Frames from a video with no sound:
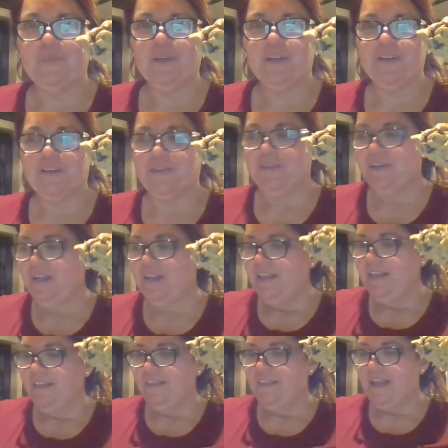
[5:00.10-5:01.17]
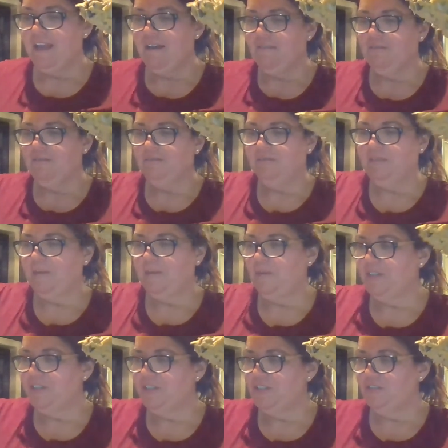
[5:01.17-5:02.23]
butter. Now I'm
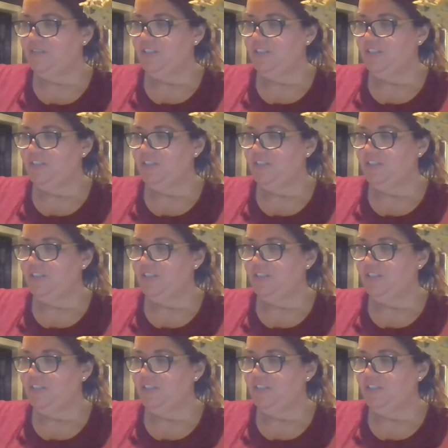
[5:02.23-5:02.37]
going to